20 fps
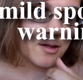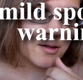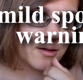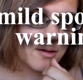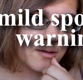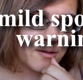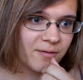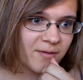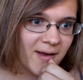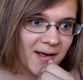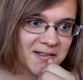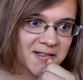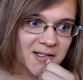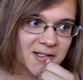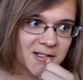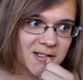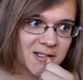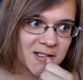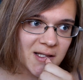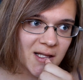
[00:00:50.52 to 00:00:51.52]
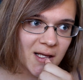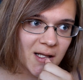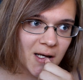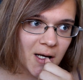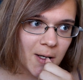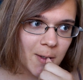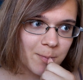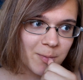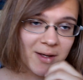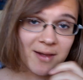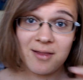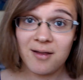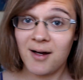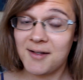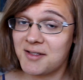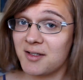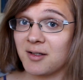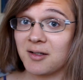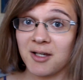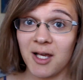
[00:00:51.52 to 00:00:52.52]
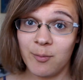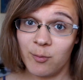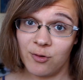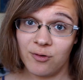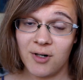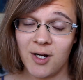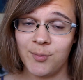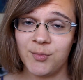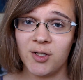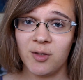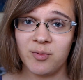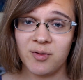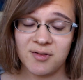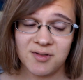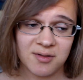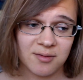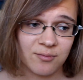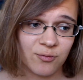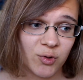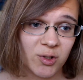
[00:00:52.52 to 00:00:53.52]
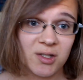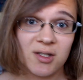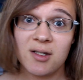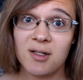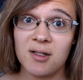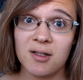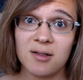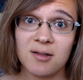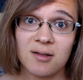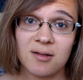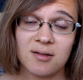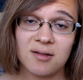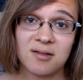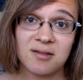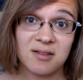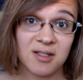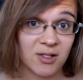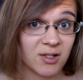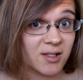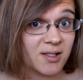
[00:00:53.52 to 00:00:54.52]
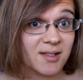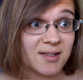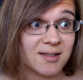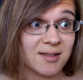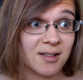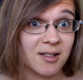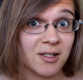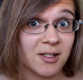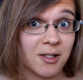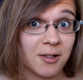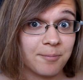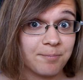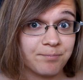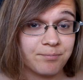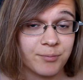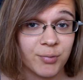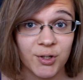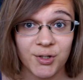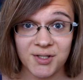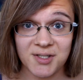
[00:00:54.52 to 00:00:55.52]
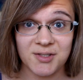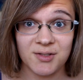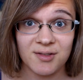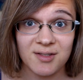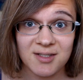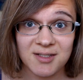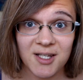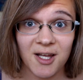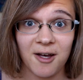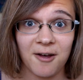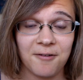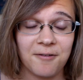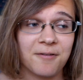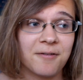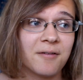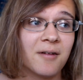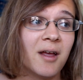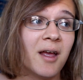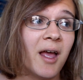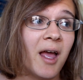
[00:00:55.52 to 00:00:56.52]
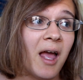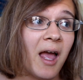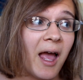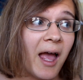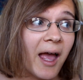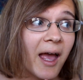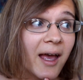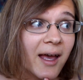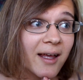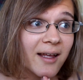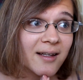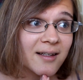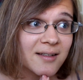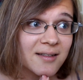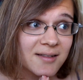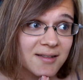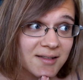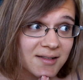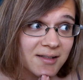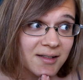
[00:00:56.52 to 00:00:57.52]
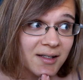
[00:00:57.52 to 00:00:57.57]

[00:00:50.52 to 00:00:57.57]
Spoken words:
the fact is that my thoughts on the game are wrapped up in some really seriously personal stuff. And